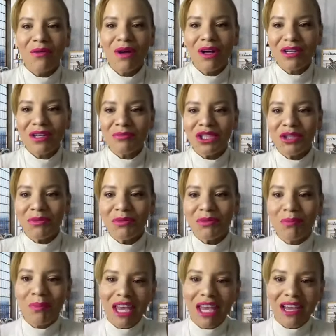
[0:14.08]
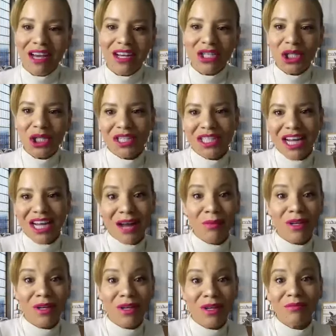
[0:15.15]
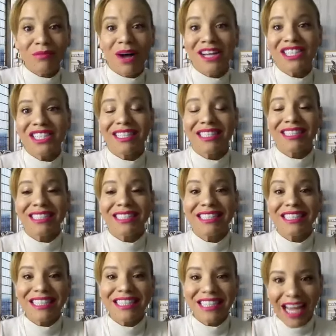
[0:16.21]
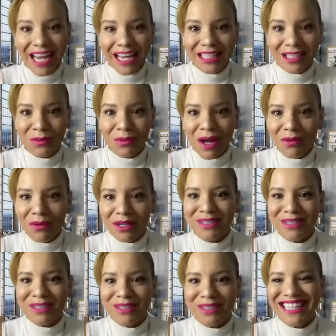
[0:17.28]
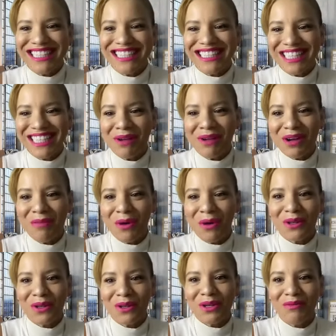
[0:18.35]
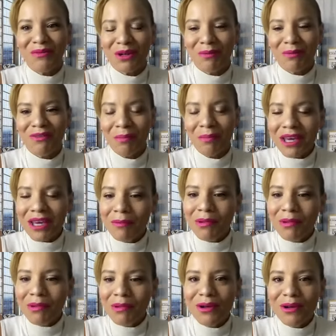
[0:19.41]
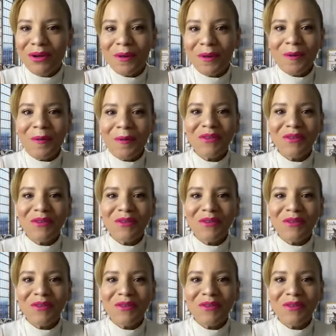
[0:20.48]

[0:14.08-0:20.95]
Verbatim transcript: welcome Jamaica, Trinidad, welcome Washington States, welcome Tennessee, welcome all you beautiful people